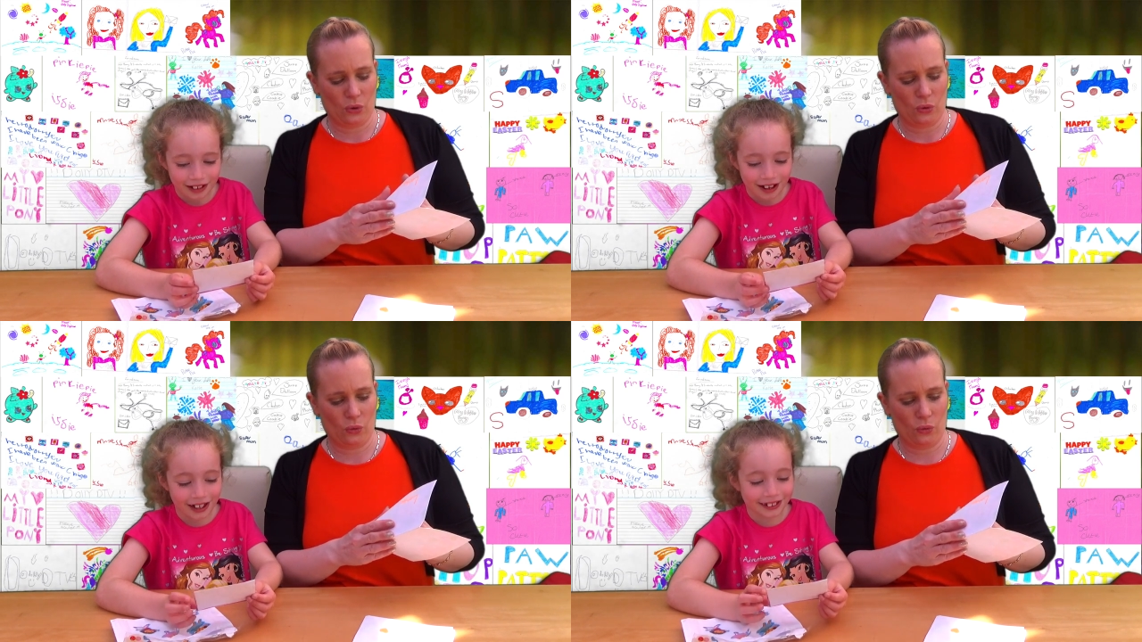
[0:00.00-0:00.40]

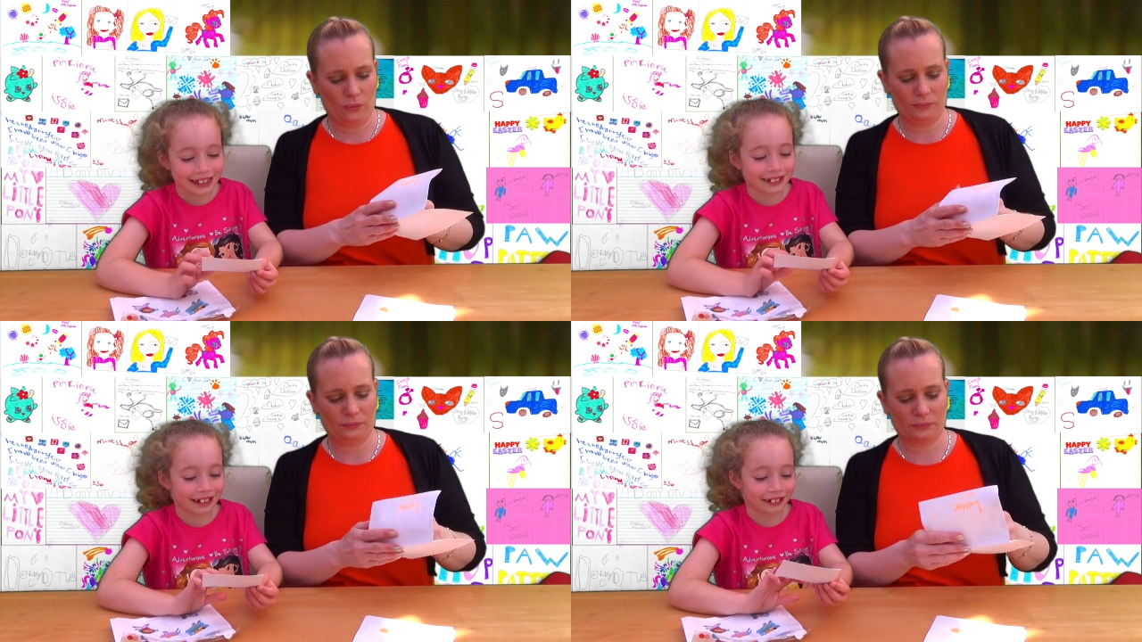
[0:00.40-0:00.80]
Speaker 1: I
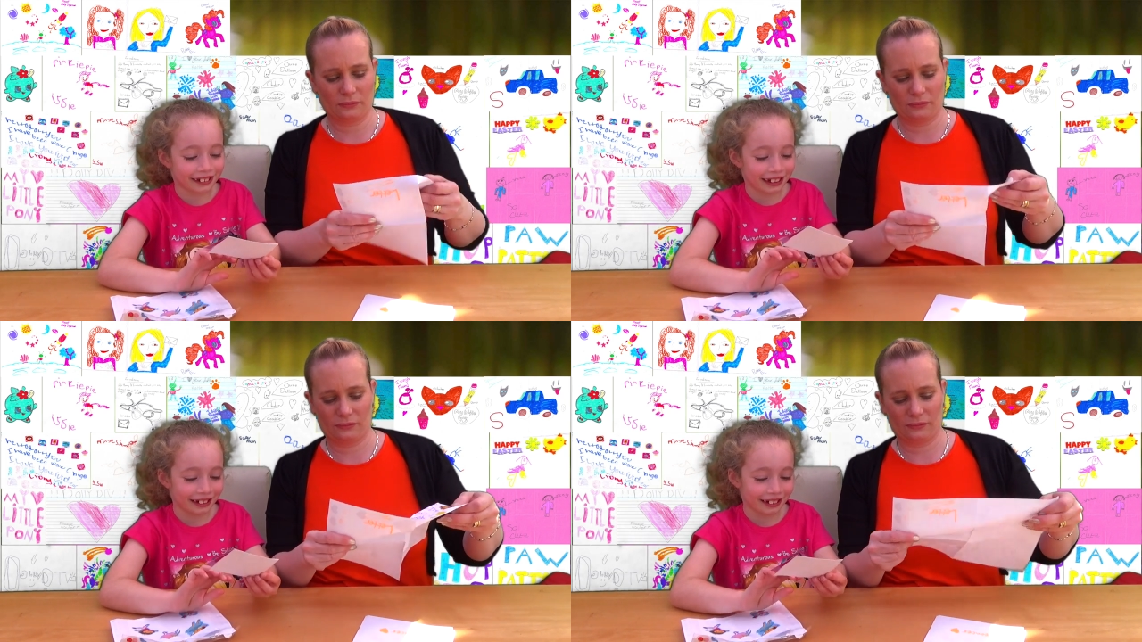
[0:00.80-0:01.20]
see
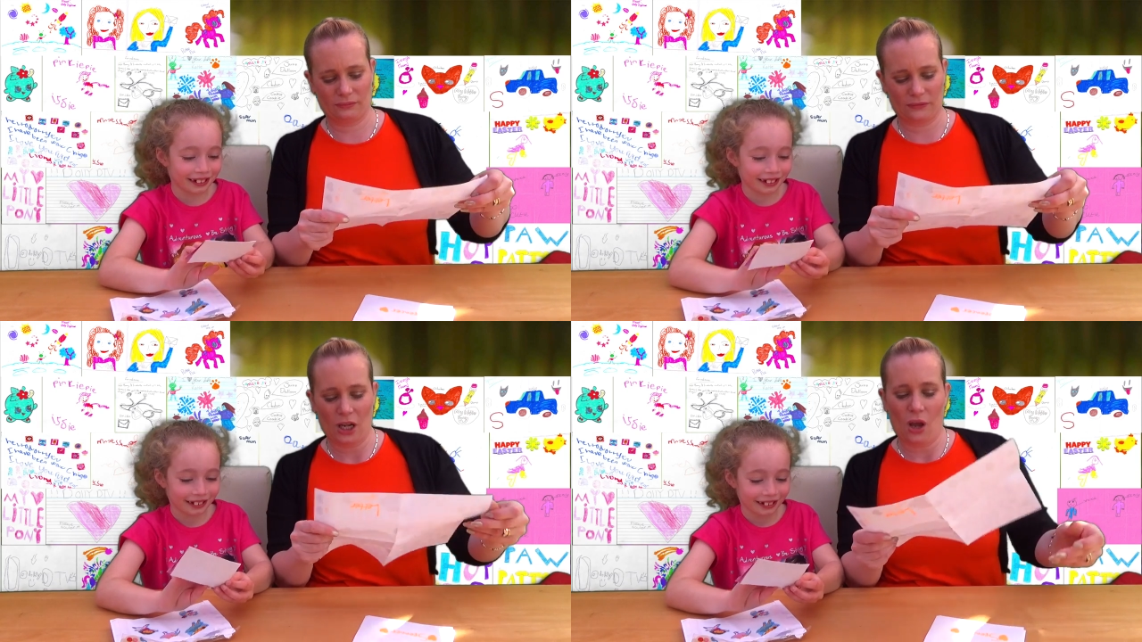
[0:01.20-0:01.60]
something.
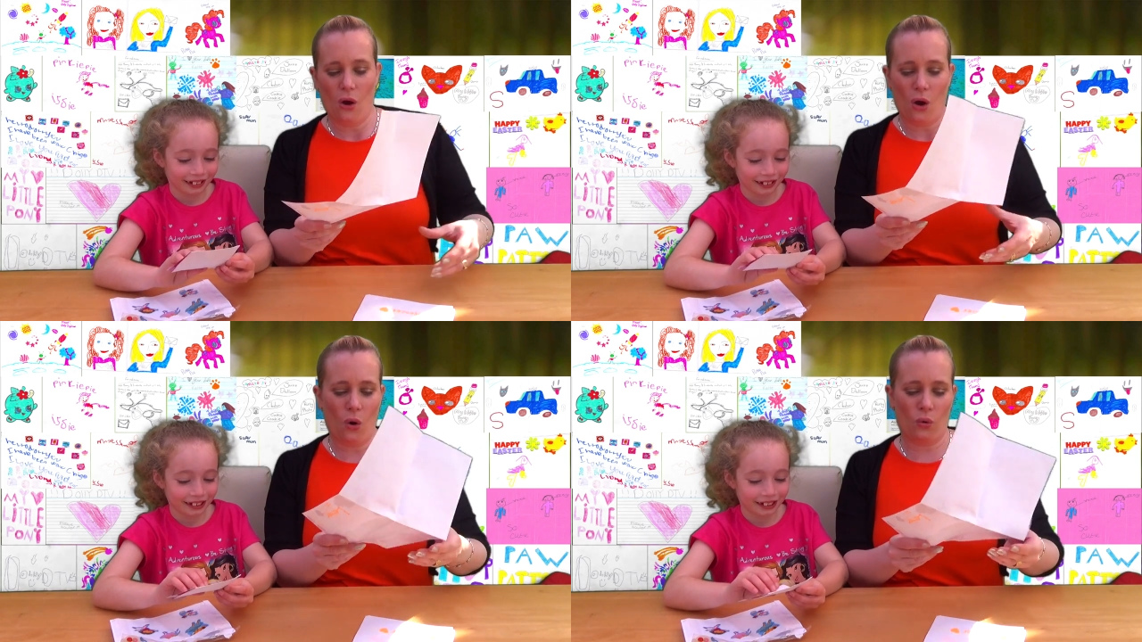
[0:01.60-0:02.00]

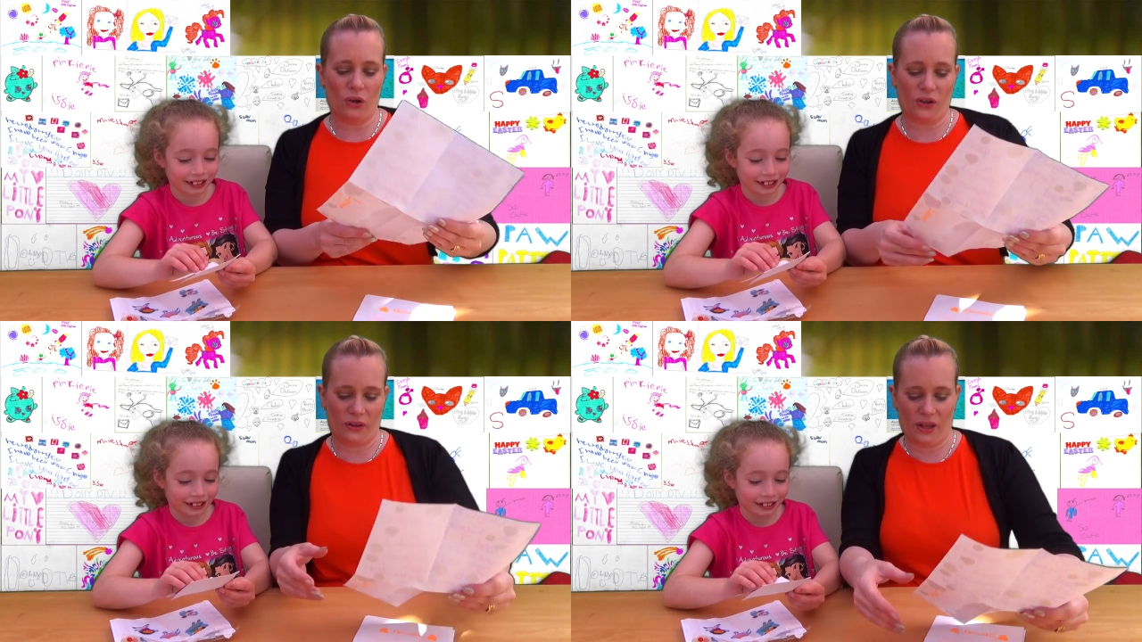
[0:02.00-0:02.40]
Oh,
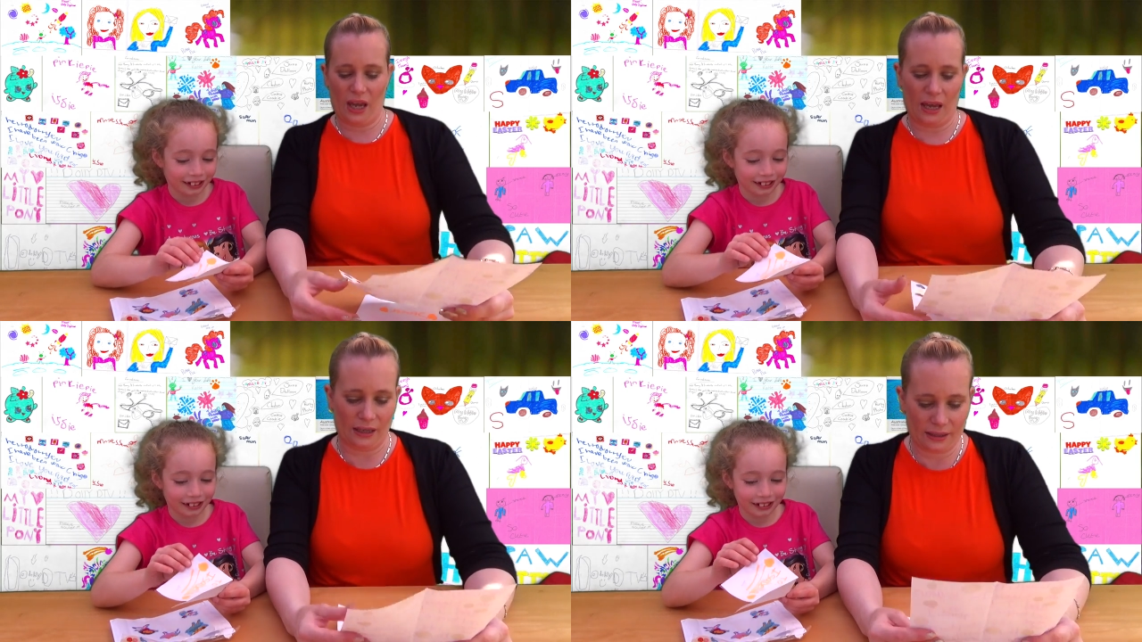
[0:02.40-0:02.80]
look at
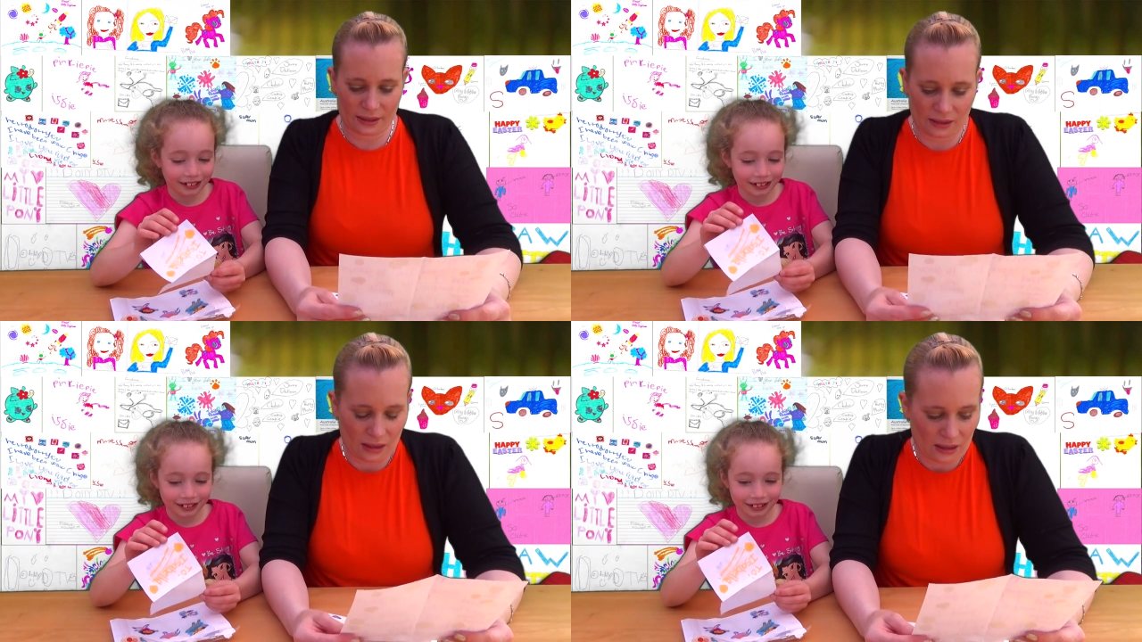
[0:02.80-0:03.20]
this.